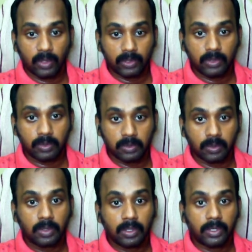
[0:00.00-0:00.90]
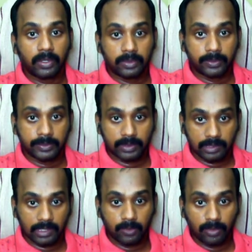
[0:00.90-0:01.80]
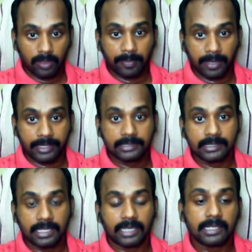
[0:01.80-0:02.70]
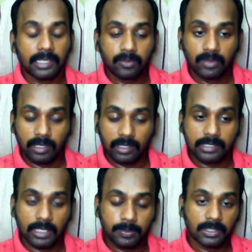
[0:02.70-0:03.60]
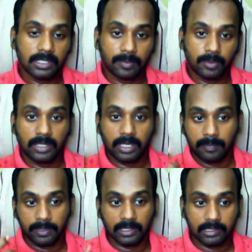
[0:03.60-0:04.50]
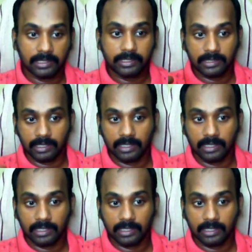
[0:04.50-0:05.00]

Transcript: want to give the pricing and give description about that particular